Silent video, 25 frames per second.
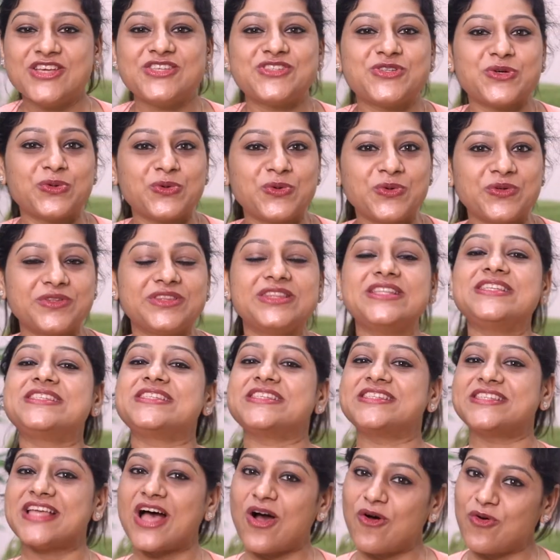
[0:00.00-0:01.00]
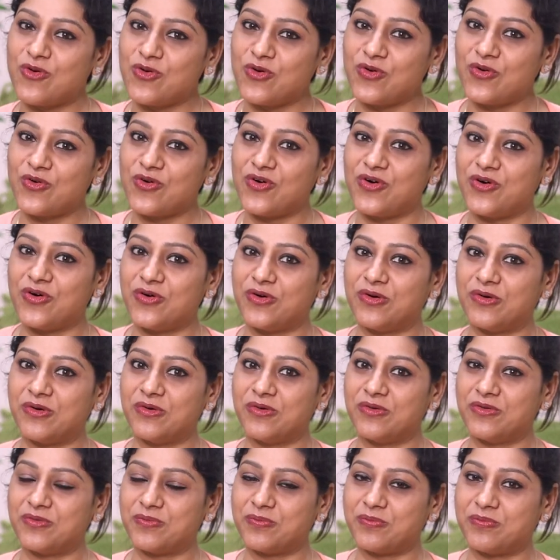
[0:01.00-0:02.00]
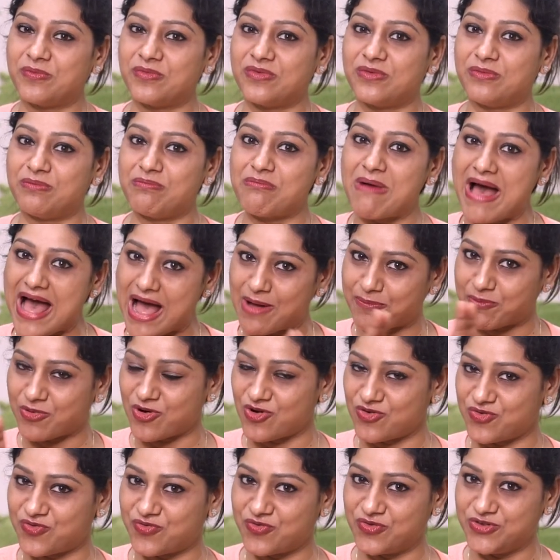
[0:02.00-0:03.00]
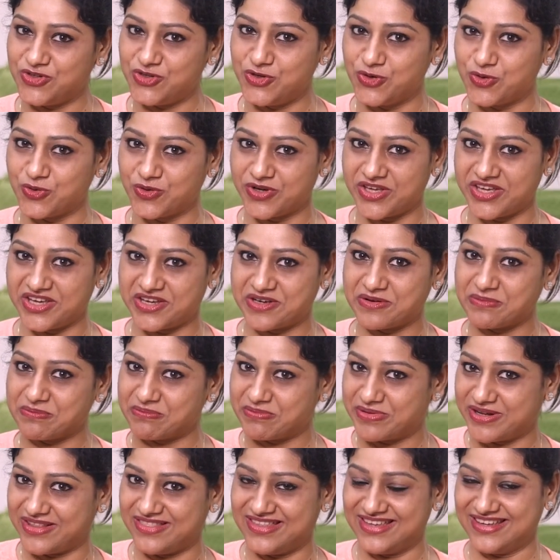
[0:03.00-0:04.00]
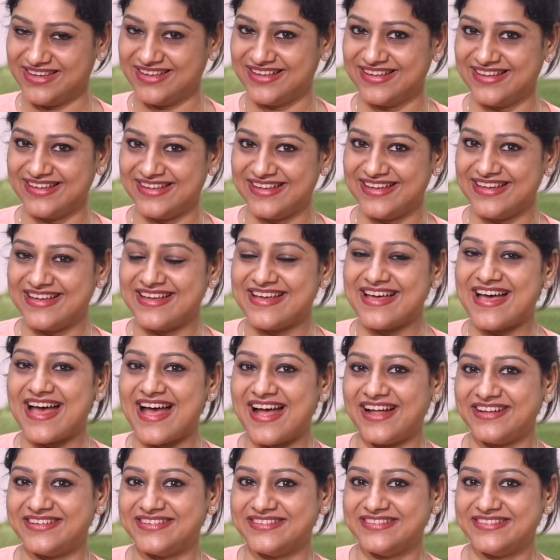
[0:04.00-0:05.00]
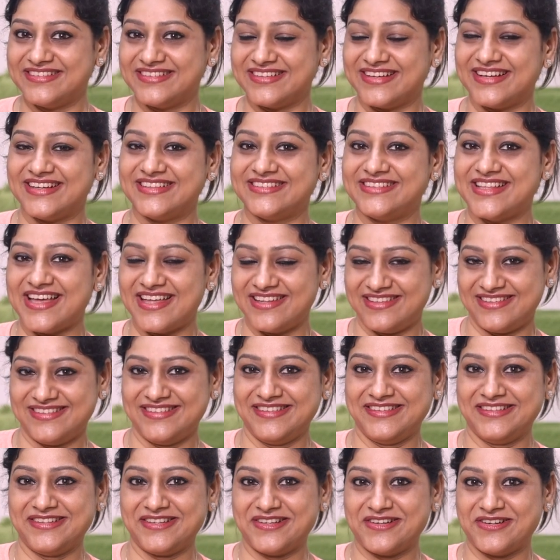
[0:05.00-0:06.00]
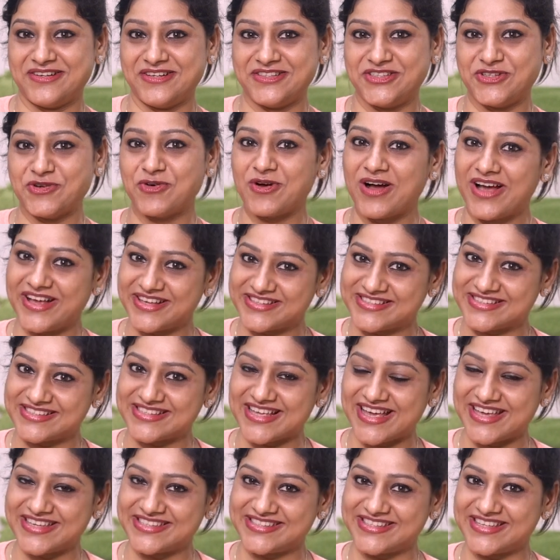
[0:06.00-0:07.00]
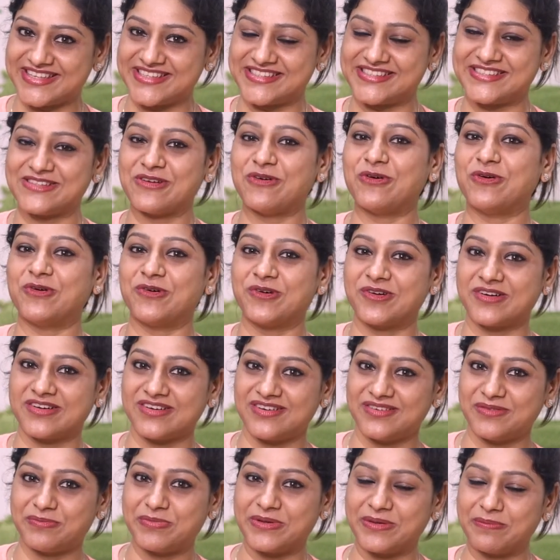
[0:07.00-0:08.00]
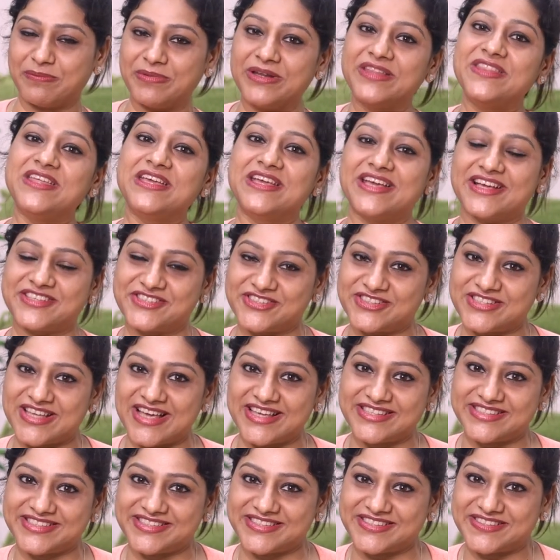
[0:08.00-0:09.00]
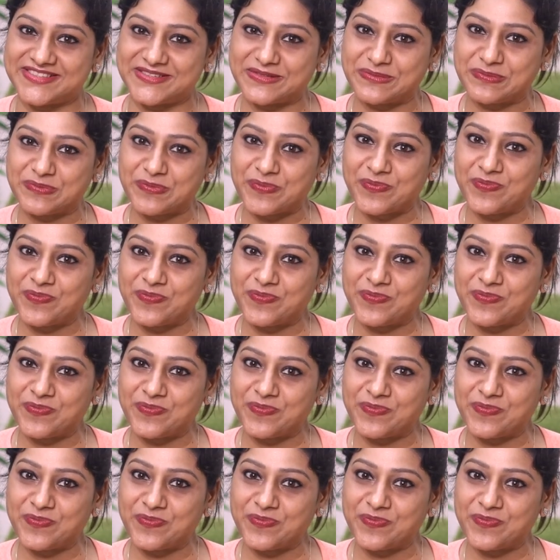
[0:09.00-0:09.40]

So this is how a map of yogic breathing and then yoga exercises or breathing exercises.